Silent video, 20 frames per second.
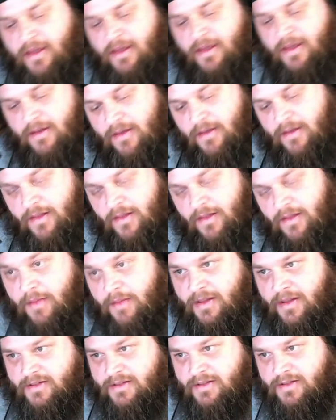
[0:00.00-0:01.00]
that
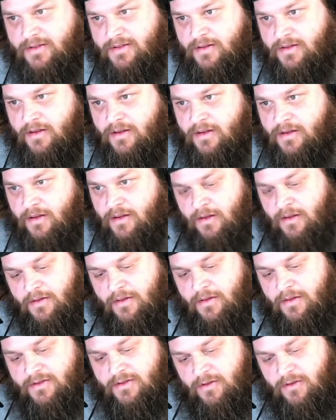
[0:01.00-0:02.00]
means the
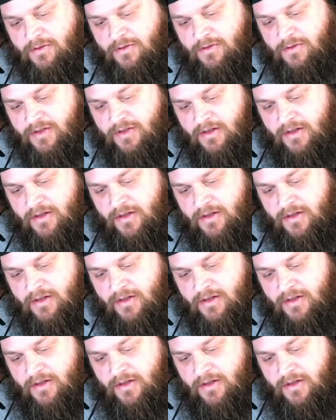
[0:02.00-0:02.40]
solution,